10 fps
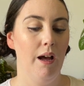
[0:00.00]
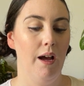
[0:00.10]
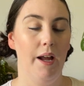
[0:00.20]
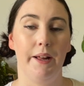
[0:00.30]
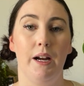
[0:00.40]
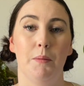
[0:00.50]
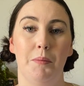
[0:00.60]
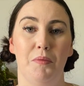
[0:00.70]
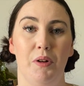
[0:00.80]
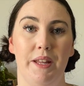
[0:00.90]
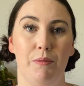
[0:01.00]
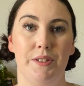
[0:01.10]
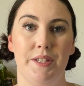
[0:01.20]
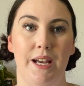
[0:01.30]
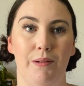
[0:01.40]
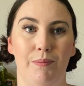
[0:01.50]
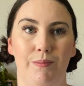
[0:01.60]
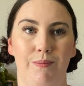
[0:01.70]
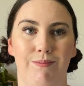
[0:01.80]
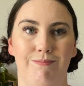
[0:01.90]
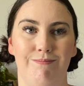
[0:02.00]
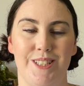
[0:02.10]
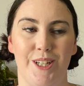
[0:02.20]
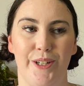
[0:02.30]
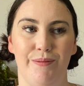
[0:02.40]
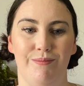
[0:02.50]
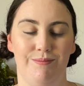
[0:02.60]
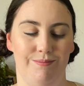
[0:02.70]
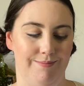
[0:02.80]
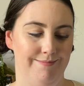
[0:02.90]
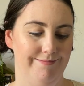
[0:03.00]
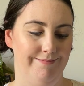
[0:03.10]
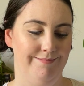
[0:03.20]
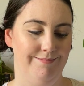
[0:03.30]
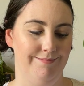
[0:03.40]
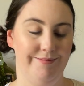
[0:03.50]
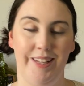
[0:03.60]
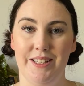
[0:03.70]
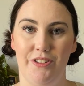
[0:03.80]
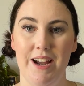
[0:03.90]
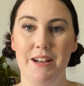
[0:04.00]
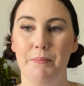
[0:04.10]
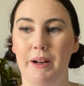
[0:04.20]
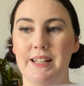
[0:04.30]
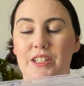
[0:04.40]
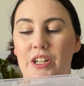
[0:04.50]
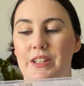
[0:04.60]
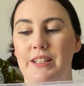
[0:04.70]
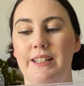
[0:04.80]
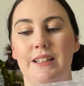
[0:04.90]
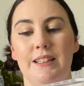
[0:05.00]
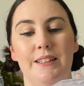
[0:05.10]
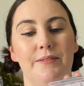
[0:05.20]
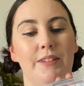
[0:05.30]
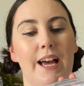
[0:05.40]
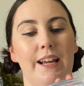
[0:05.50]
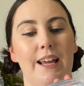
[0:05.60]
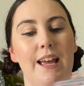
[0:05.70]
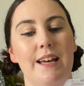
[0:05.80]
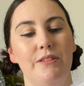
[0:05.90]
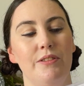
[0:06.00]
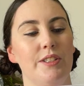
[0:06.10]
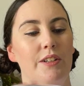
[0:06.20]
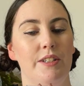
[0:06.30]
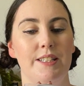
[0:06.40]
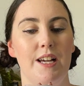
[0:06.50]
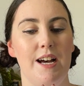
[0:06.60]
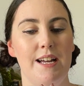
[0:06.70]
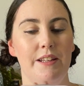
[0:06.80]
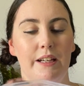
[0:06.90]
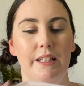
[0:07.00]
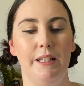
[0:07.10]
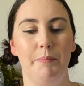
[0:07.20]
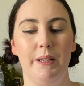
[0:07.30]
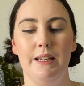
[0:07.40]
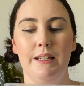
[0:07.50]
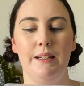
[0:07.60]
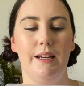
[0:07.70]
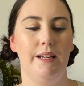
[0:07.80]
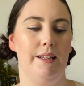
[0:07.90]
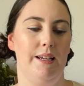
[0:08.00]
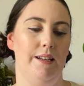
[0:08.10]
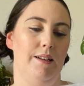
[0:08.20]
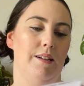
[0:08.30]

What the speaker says: and I can't remember what that was now. So that's great, but it's got the little handles on the side that clip in and then